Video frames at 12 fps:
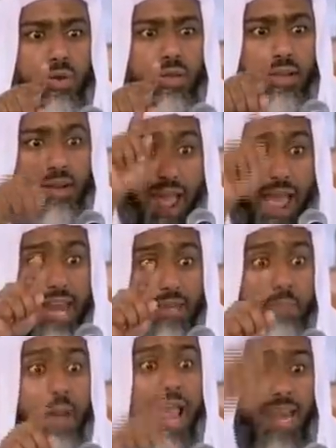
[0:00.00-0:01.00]

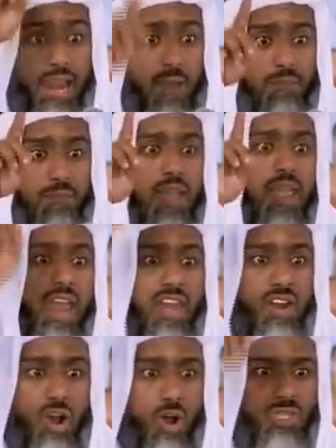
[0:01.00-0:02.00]
Write by him in
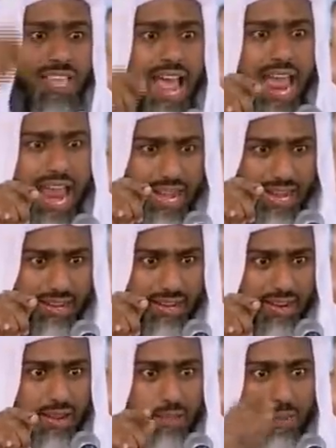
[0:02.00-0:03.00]
whose hand
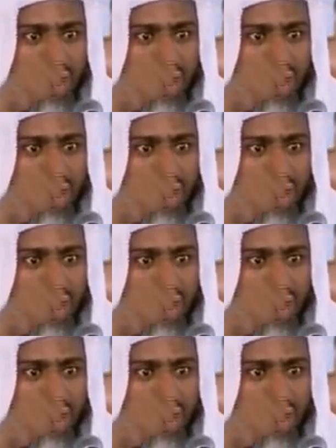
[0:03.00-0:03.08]
my